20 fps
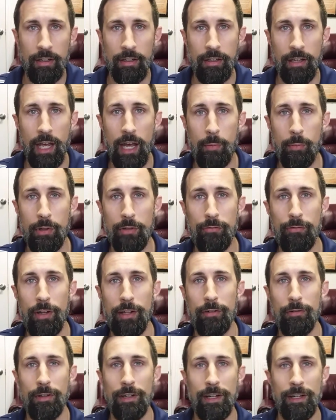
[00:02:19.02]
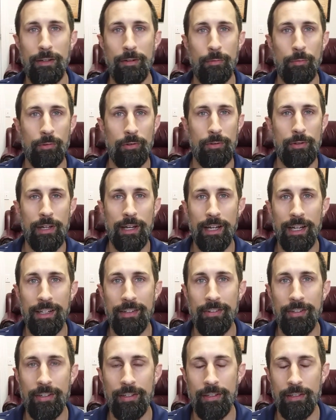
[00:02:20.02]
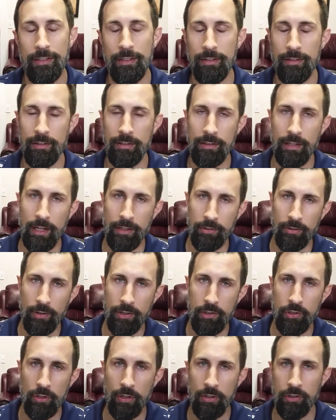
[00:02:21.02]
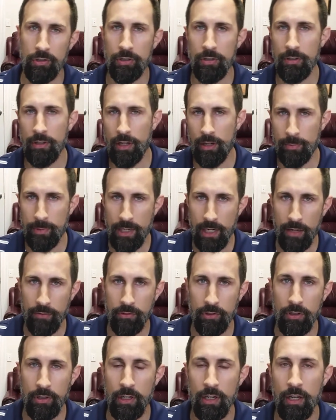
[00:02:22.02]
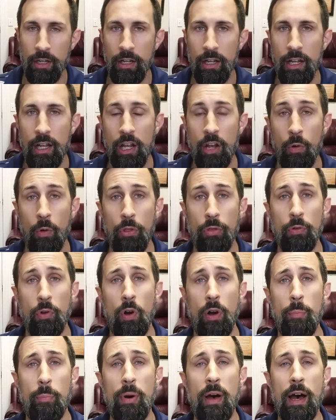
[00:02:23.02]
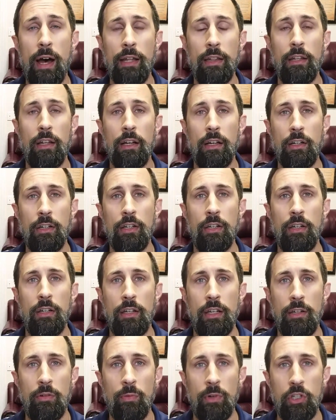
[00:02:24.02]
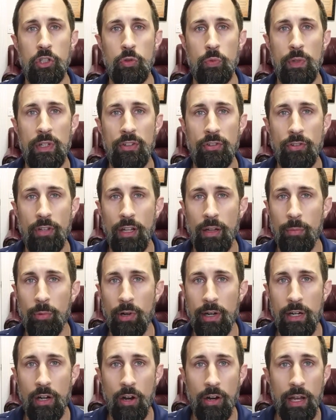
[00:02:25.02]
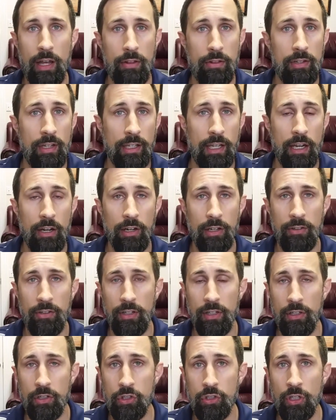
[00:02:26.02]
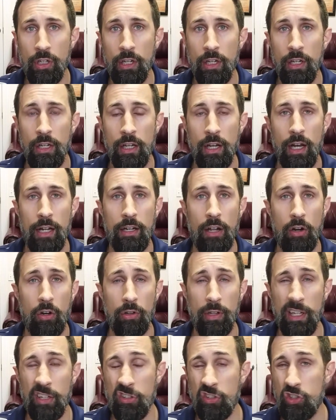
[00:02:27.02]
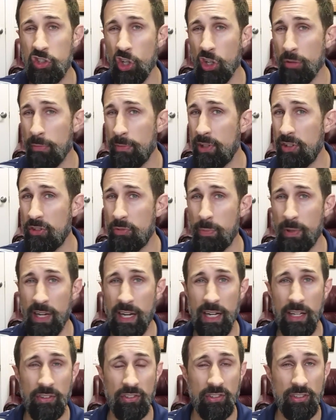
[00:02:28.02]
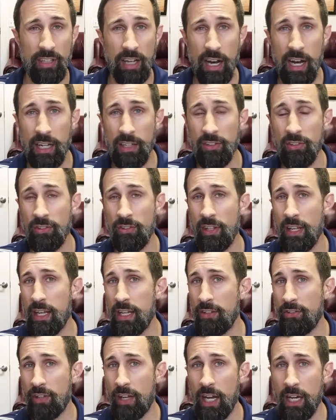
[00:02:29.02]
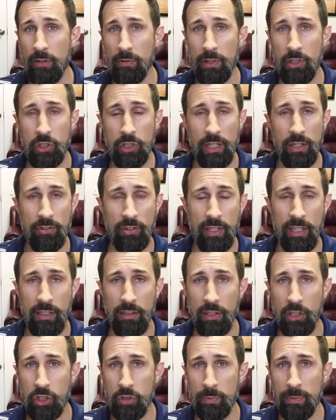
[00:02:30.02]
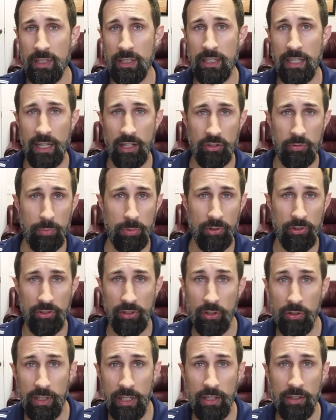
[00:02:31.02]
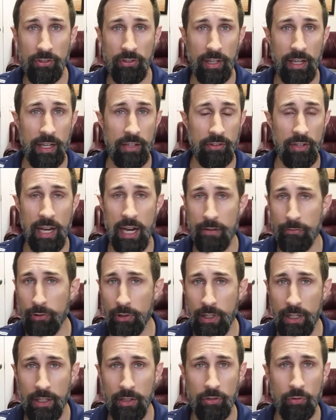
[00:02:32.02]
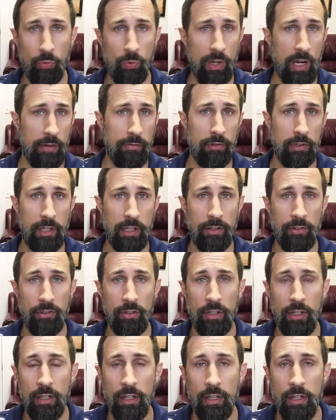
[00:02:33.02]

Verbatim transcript: cap with the feather in it. We'll do that. Not during church, that'll be after. We'll throw a potluck in which we celebrate our ethnic heritage, uh, not only as Germans, but as Scots, as Irish, as Englishmen, as Brazilians, as Africans, whatever it is